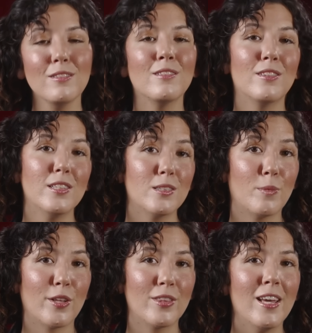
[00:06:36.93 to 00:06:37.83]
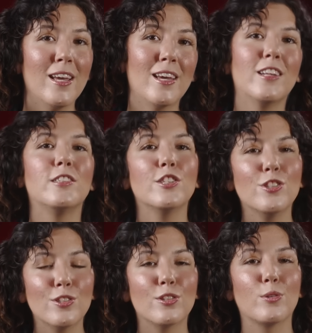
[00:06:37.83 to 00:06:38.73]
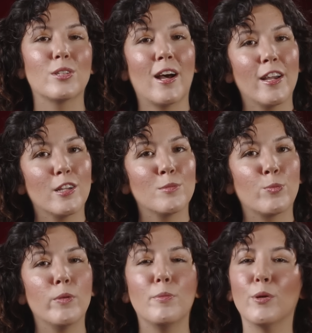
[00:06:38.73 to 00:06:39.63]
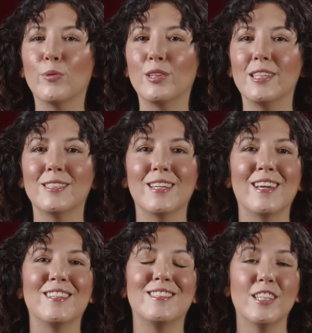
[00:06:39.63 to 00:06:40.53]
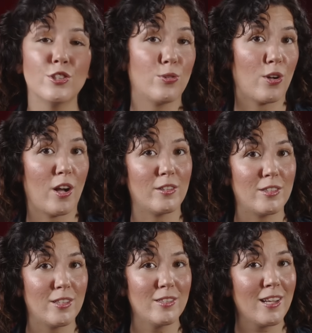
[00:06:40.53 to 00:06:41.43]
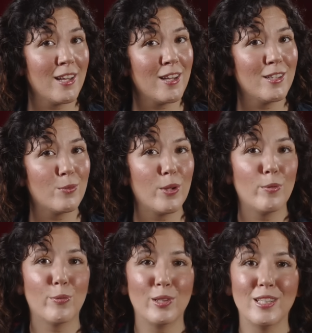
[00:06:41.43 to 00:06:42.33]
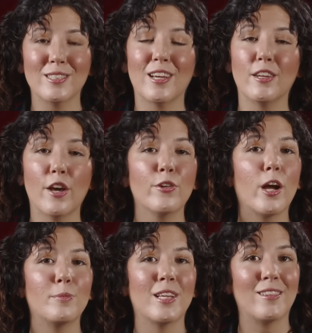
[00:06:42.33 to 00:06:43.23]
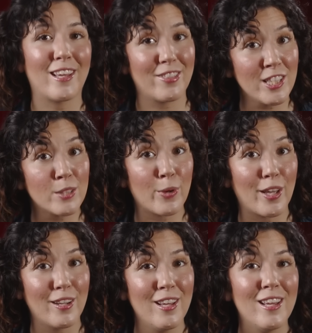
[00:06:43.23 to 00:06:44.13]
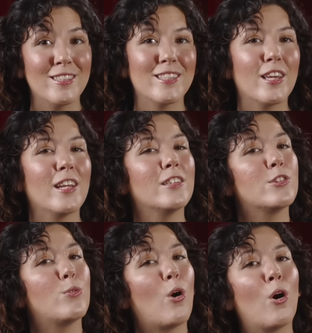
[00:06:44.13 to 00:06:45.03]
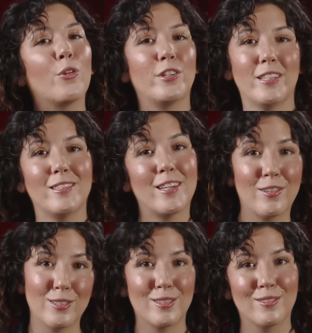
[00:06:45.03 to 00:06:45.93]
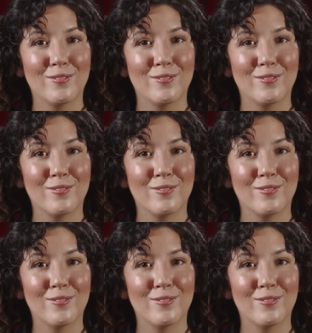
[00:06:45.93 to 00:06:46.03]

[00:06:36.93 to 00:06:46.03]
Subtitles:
This month, in addition to those items, we will be releasing additional content, and we will release another update like this one to get into all the details.